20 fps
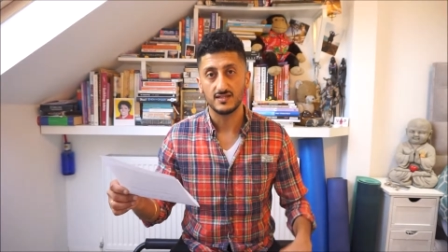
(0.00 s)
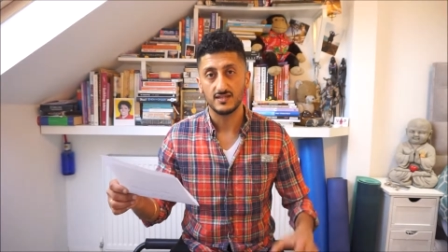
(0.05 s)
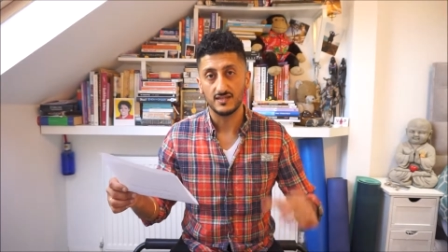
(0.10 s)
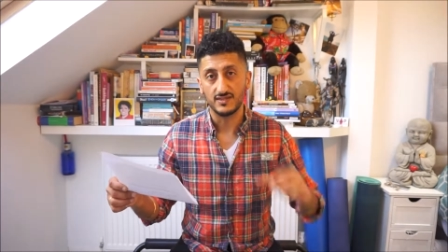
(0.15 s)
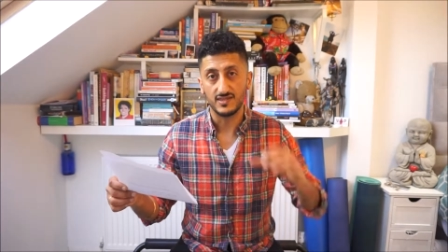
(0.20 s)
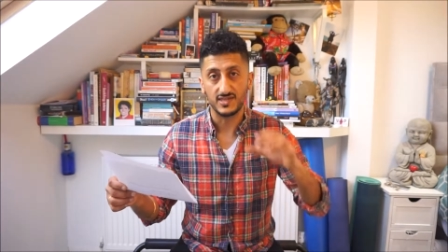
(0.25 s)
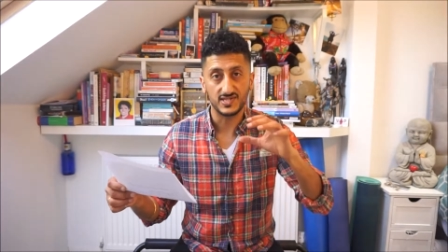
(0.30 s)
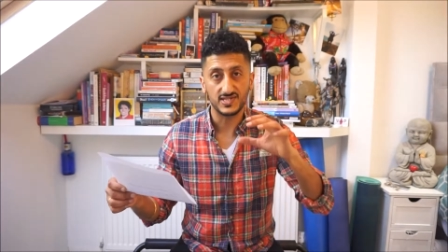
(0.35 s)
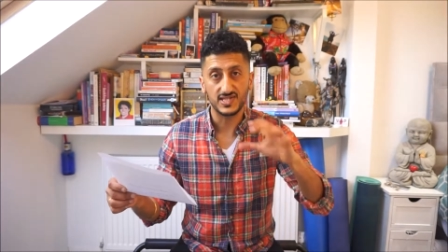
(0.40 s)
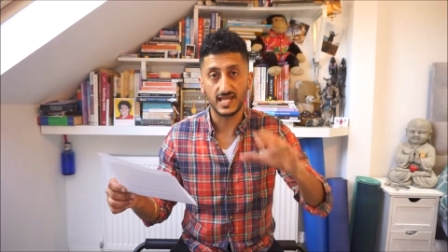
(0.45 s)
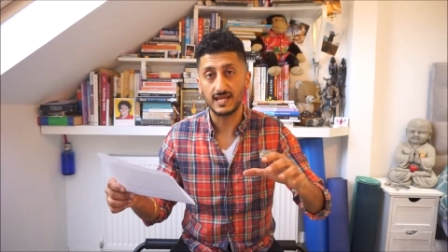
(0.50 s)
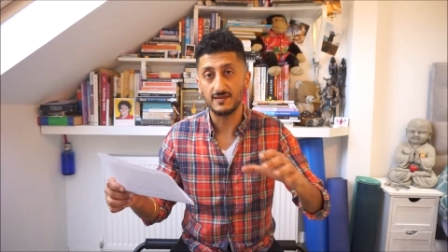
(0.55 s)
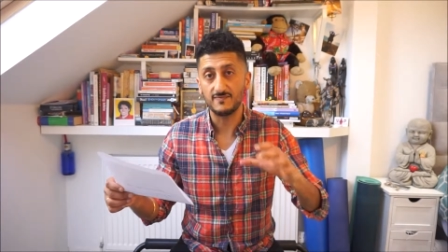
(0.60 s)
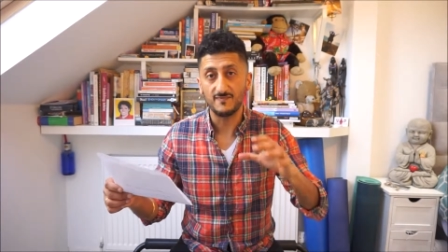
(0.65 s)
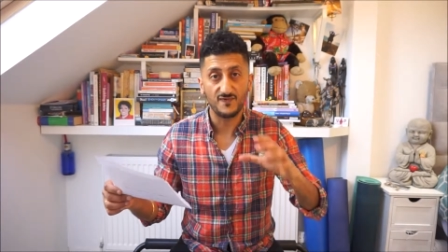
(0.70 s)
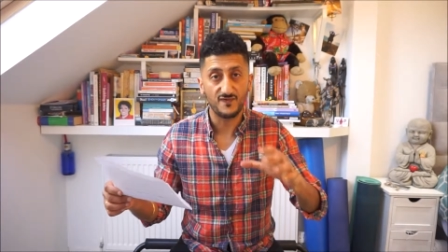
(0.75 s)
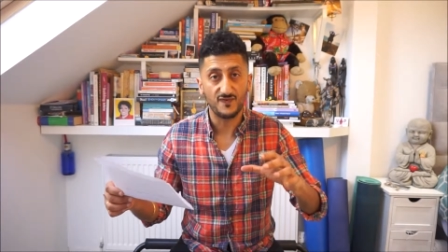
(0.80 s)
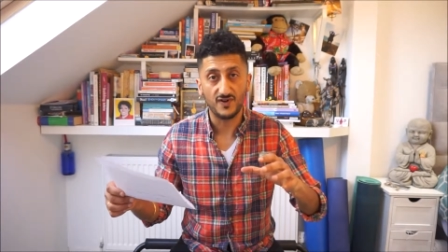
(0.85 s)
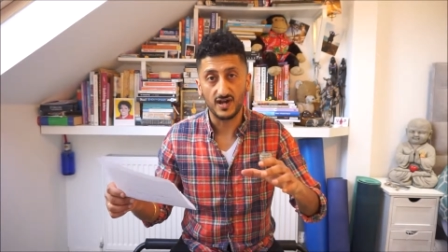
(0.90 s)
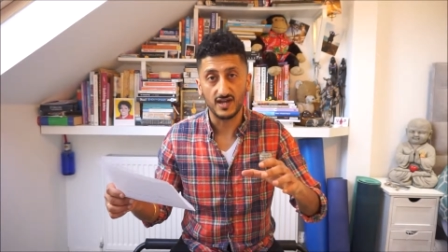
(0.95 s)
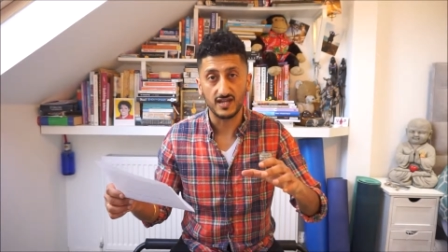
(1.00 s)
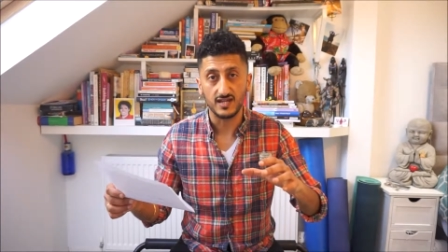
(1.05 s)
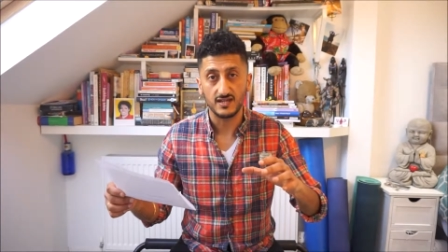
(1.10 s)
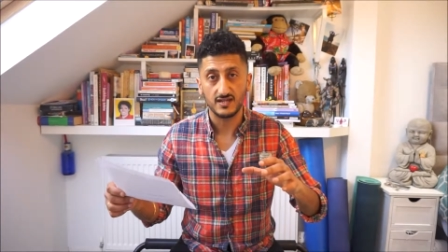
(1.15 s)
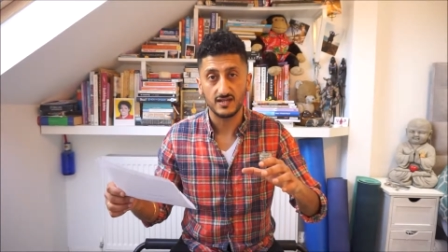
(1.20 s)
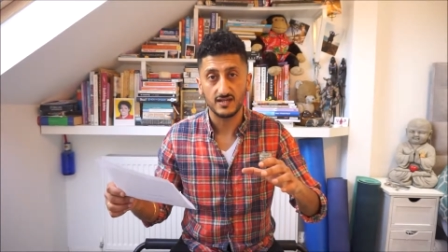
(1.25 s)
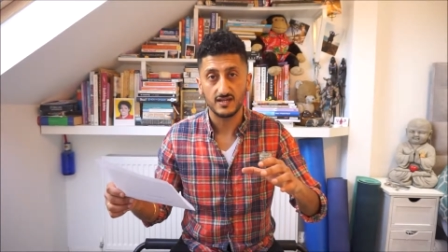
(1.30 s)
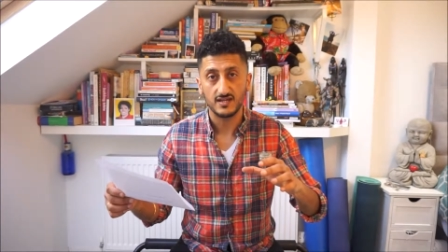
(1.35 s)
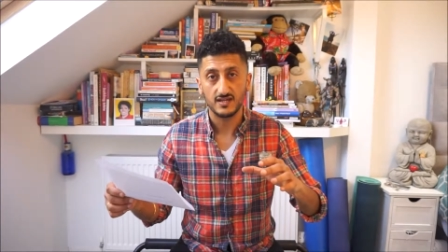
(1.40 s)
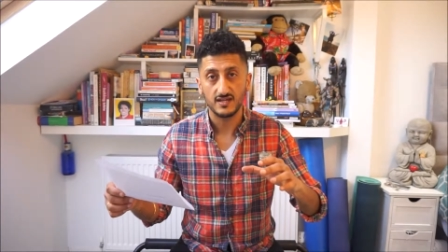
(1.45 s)
The same fight
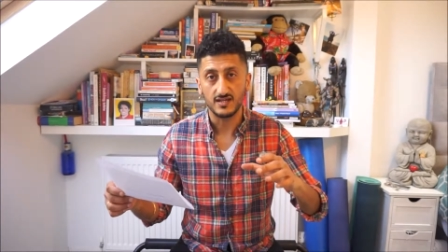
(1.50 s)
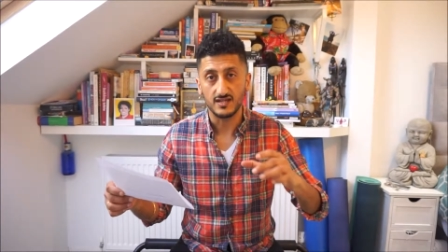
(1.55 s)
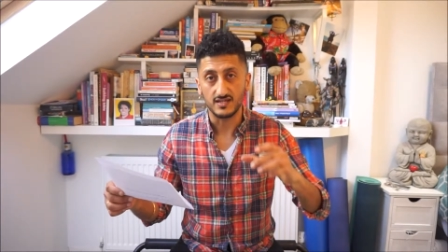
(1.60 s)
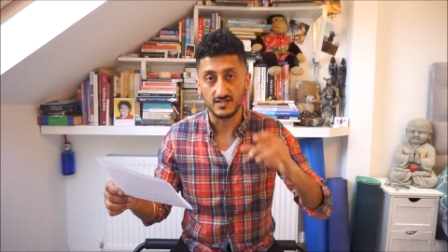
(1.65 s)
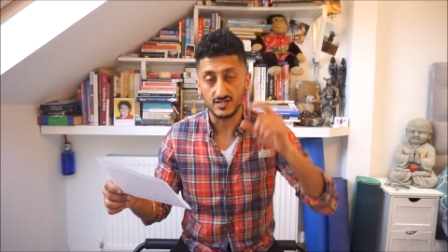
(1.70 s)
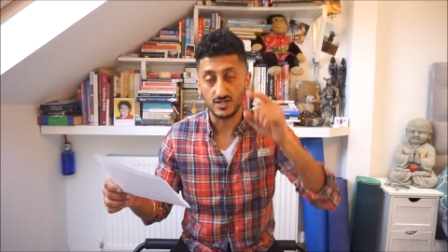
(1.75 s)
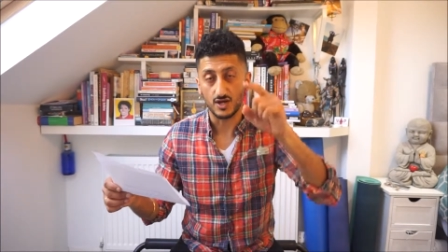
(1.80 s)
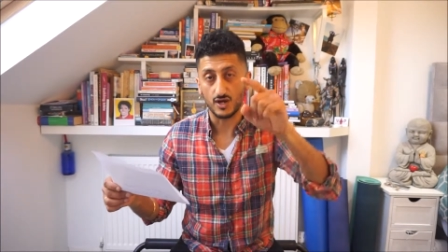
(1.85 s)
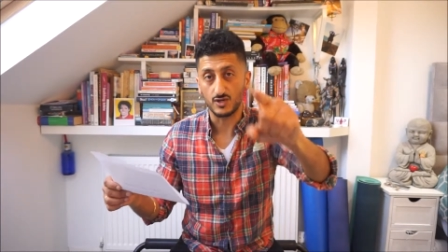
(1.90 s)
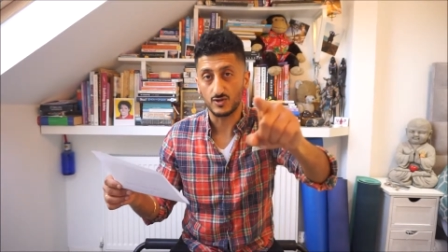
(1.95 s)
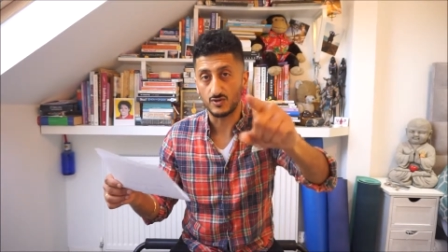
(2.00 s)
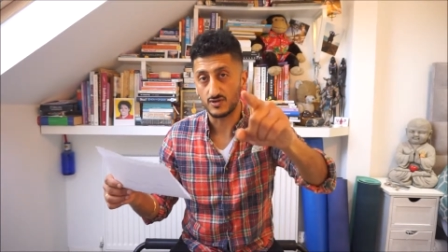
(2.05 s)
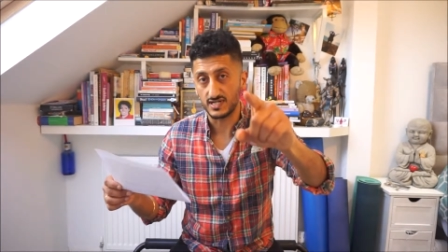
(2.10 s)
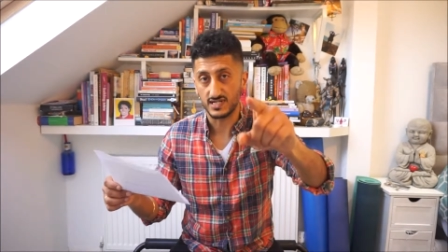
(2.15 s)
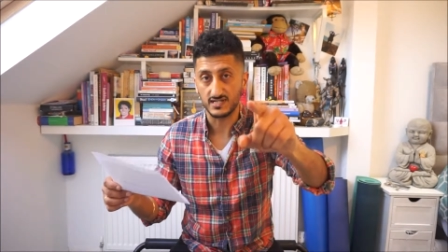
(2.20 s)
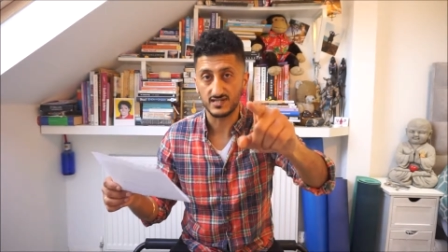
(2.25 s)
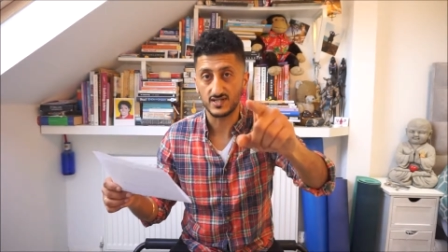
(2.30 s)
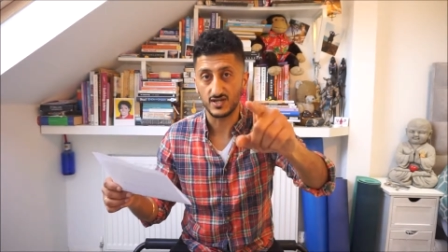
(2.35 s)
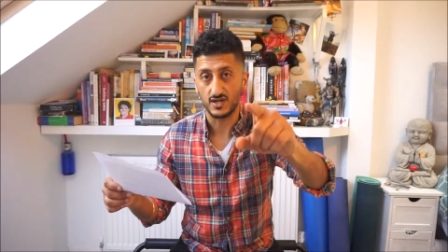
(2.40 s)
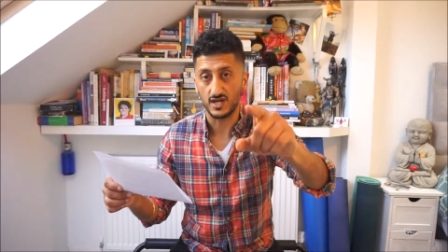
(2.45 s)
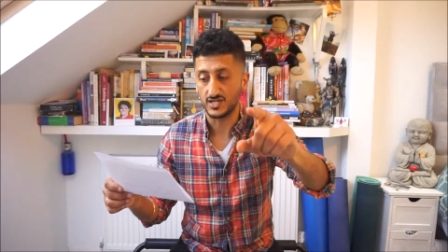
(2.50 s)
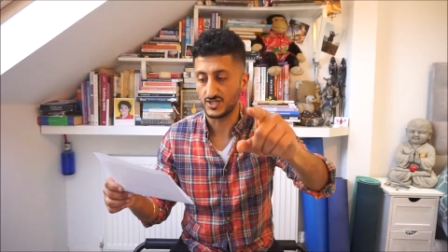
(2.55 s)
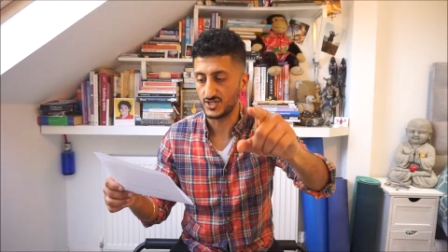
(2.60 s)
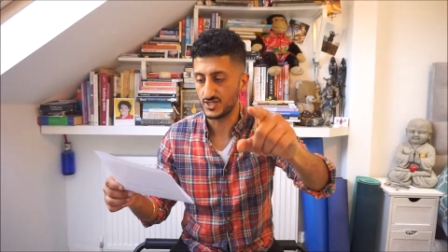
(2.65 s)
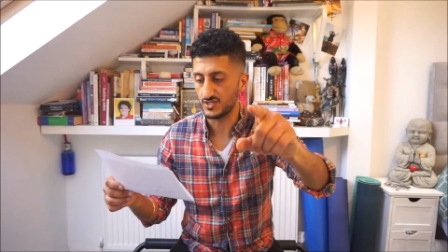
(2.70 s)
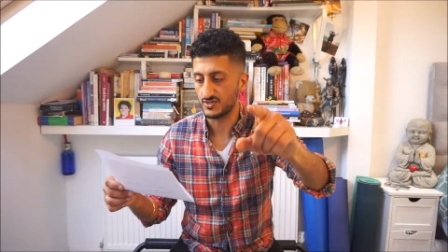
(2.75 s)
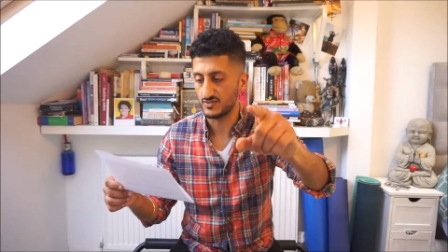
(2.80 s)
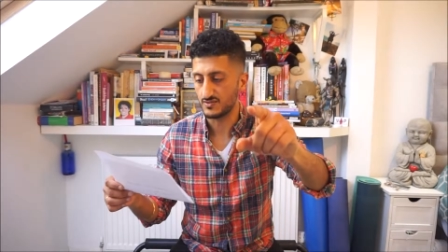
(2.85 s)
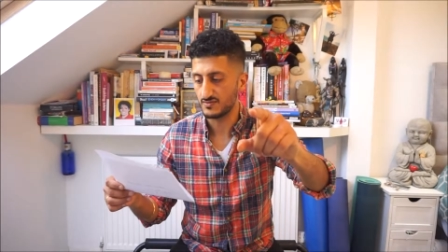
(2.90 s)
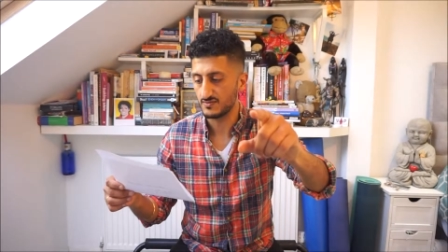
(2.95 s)
is going on inside
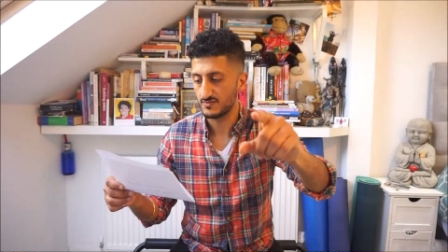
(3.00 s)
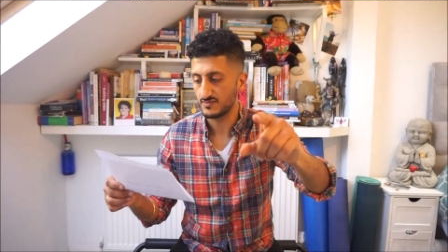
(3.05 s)
you